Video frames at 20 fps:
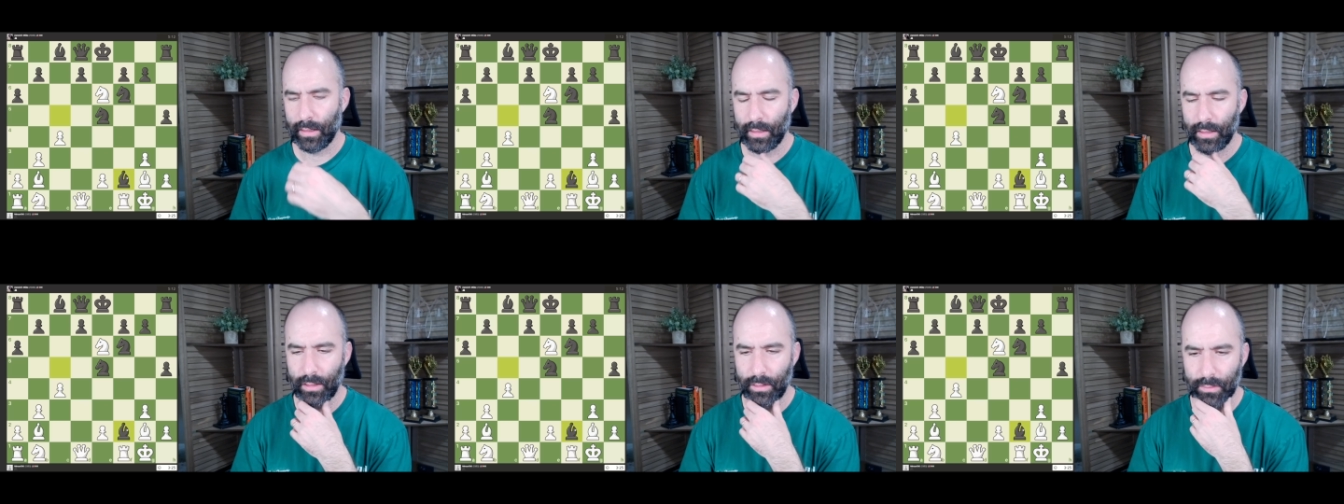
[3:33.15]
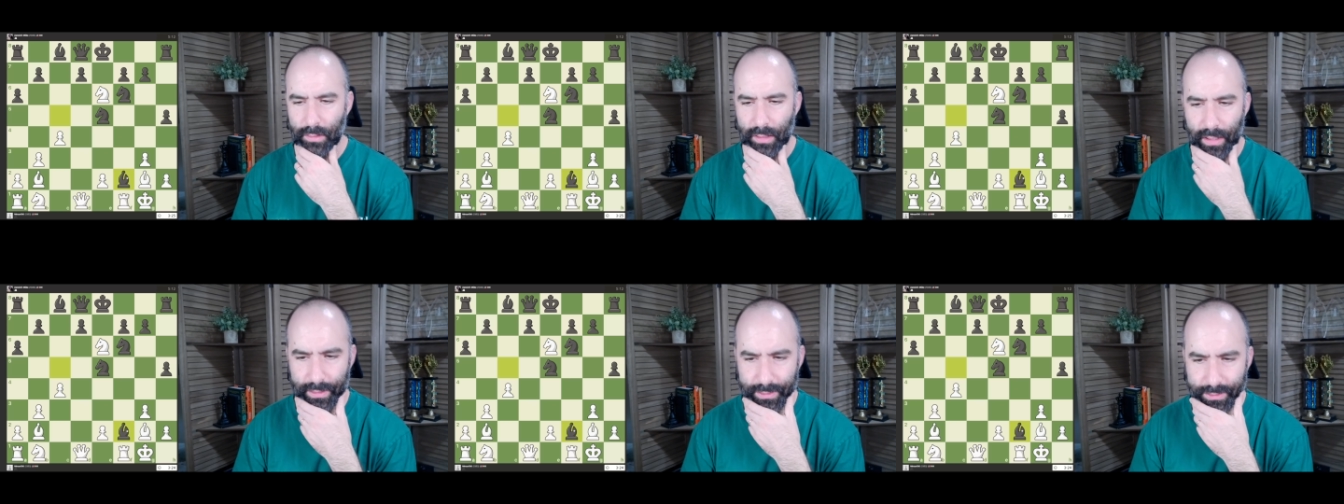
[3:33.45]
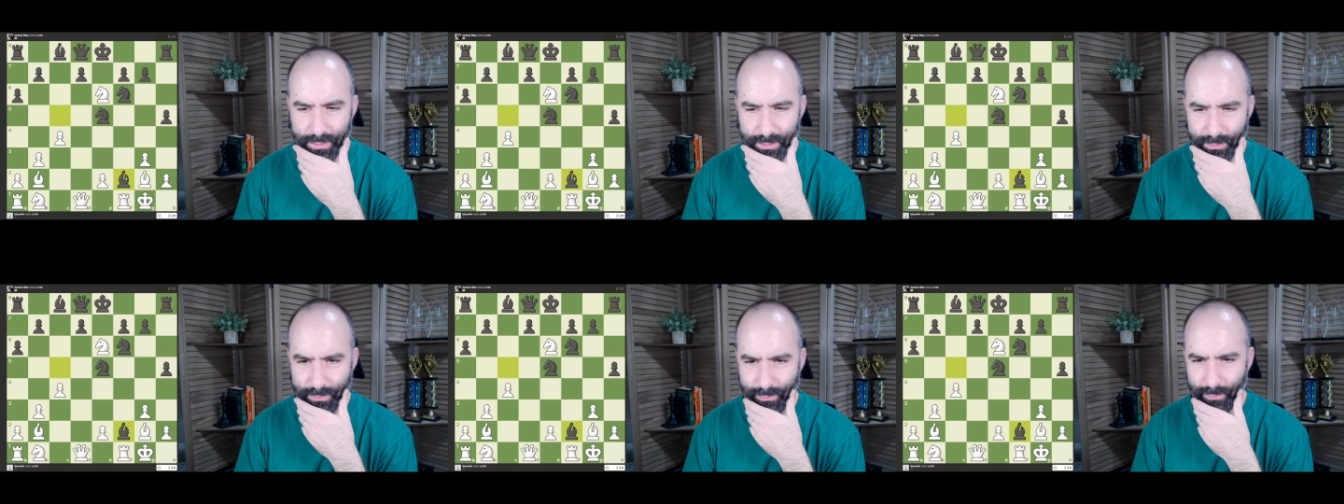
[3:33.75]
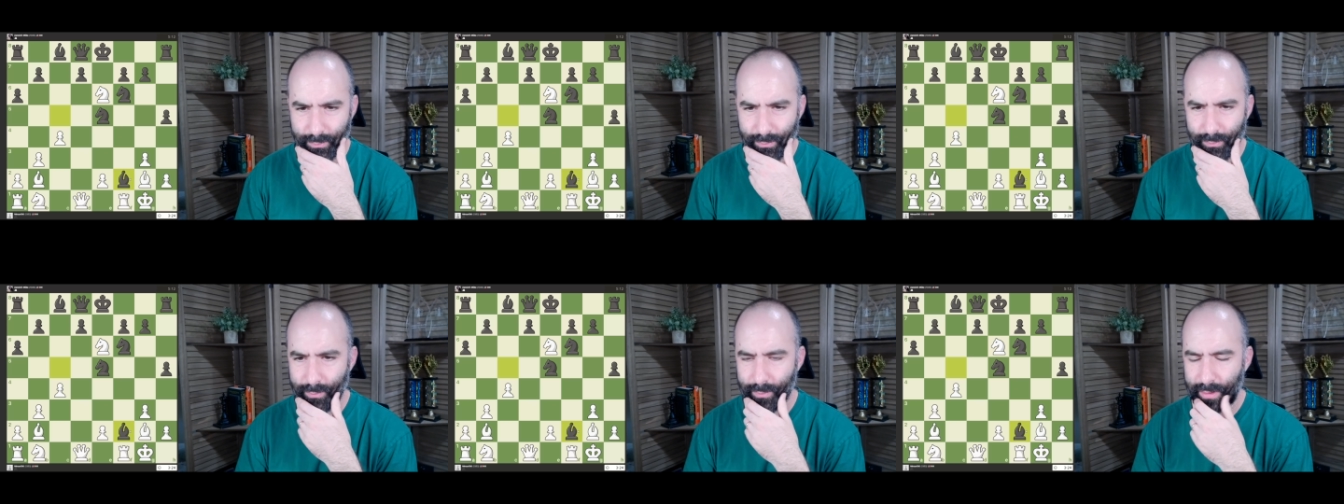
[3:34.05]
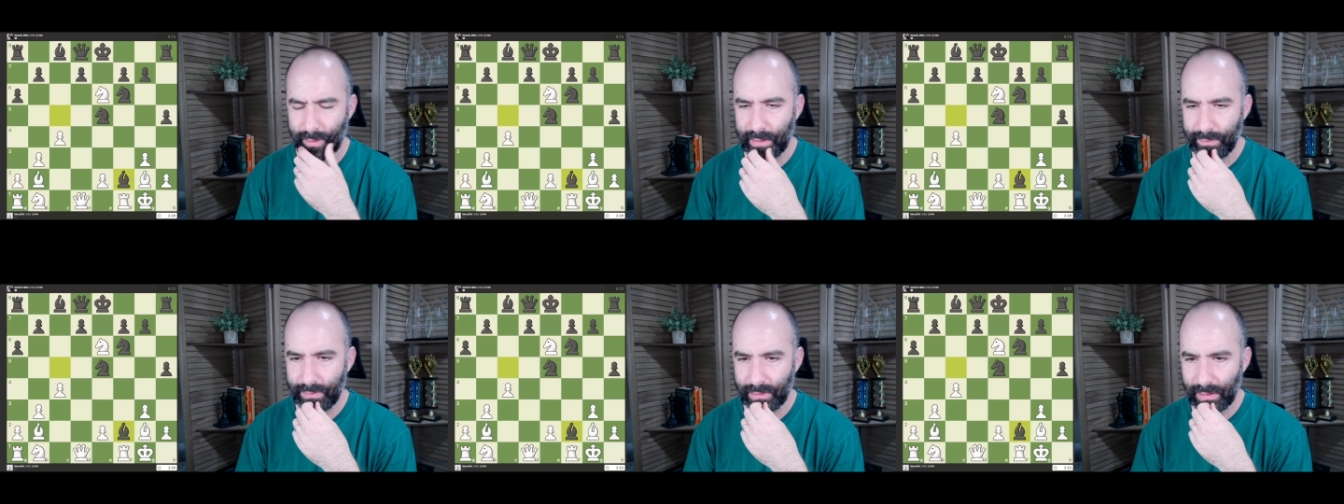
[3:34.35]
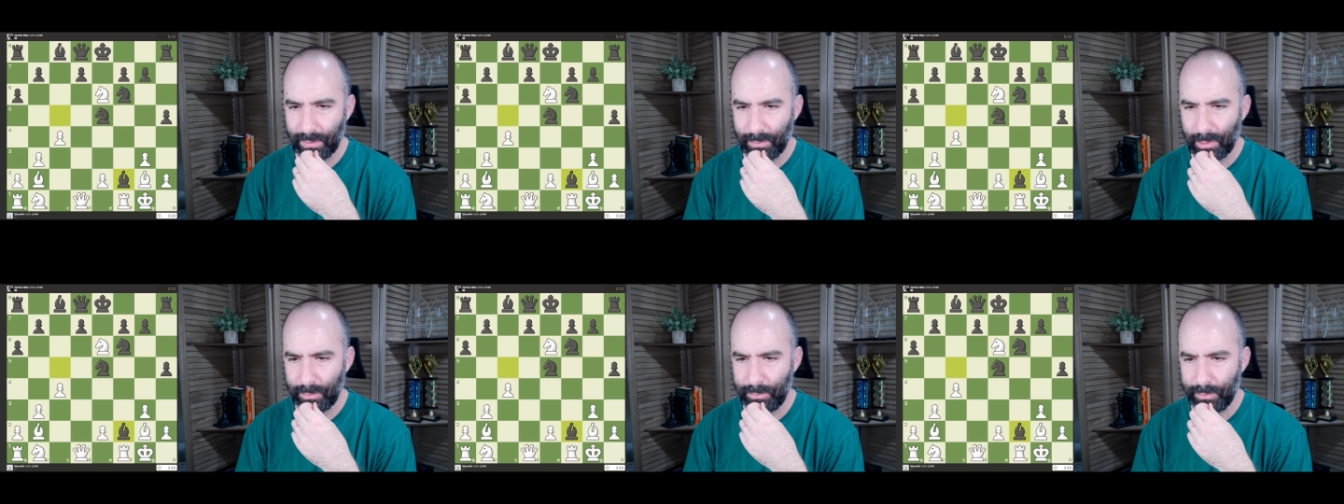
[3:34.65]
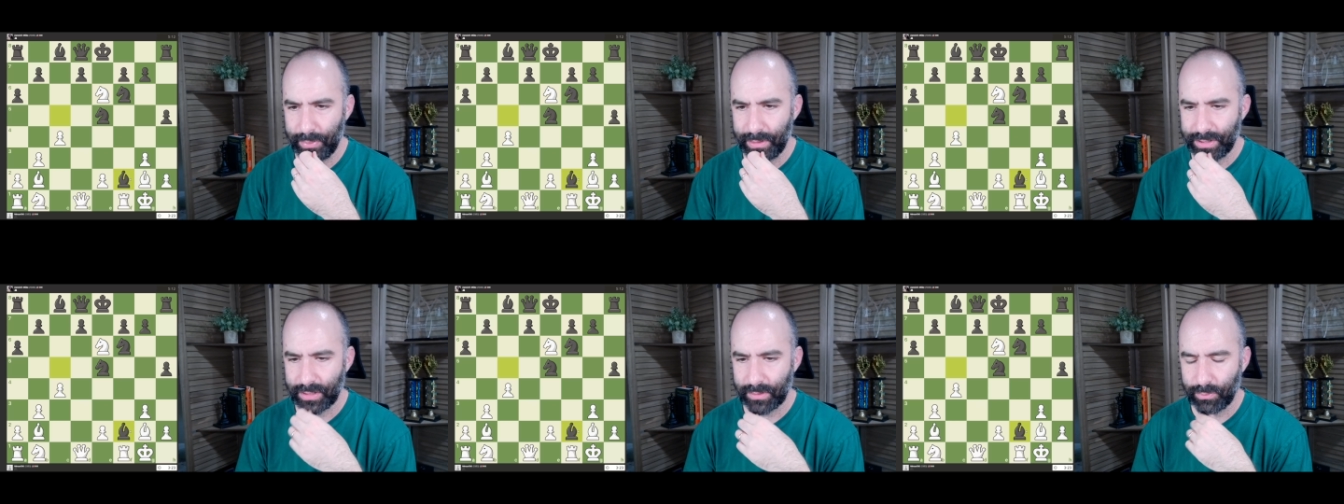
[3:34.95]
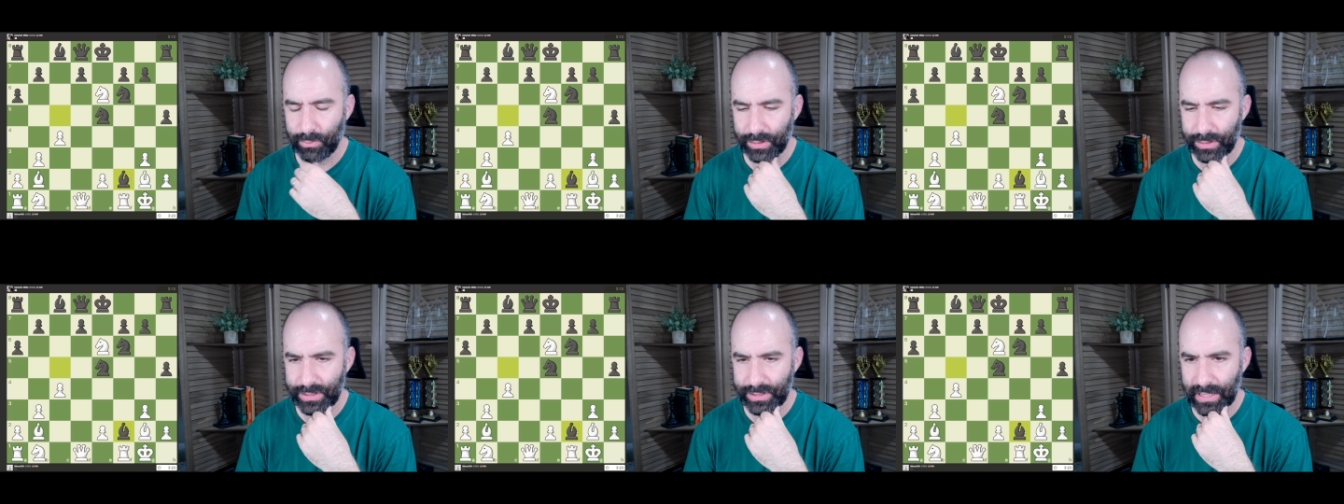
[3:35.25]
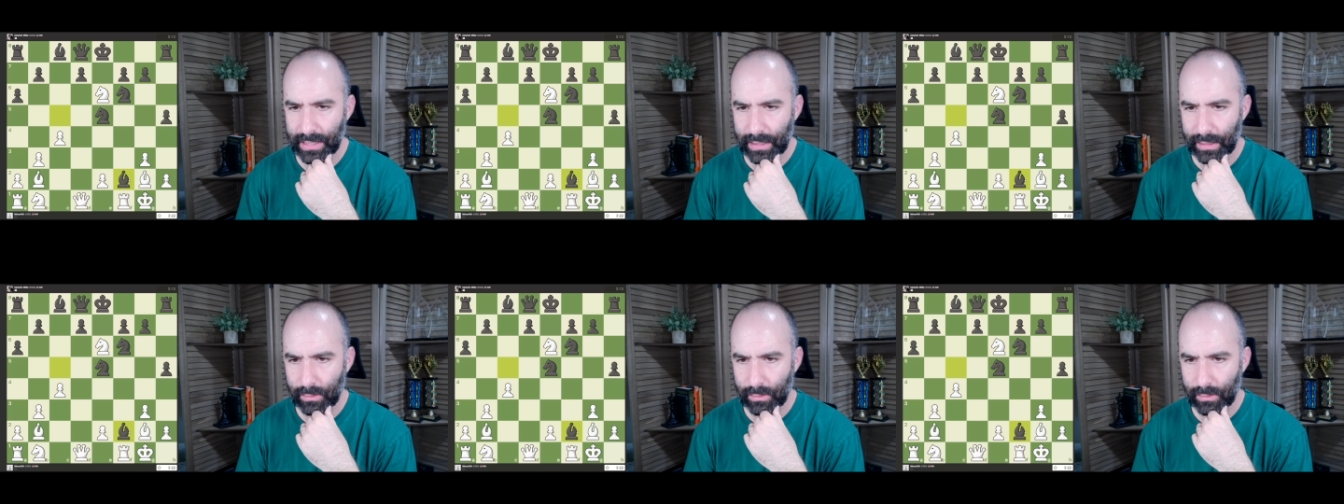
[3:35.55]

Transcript: Okay, so giving up a bishop with check,